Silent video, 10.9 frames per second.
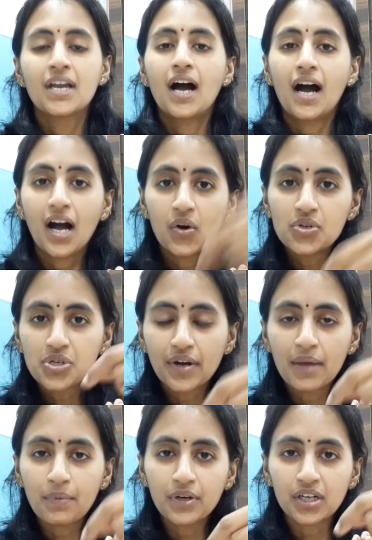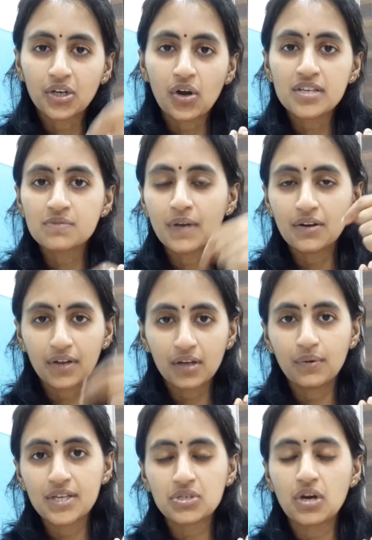How should I put across my
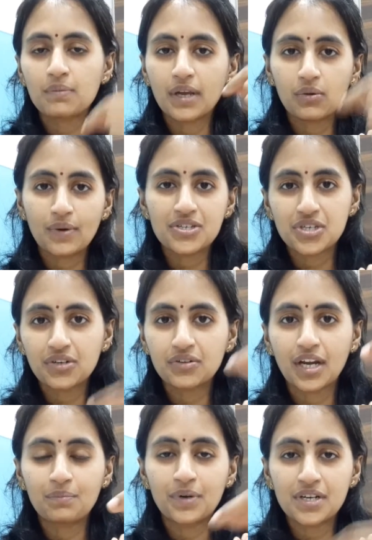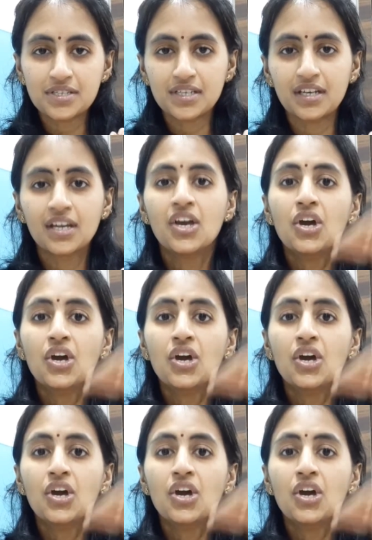request or my question to that person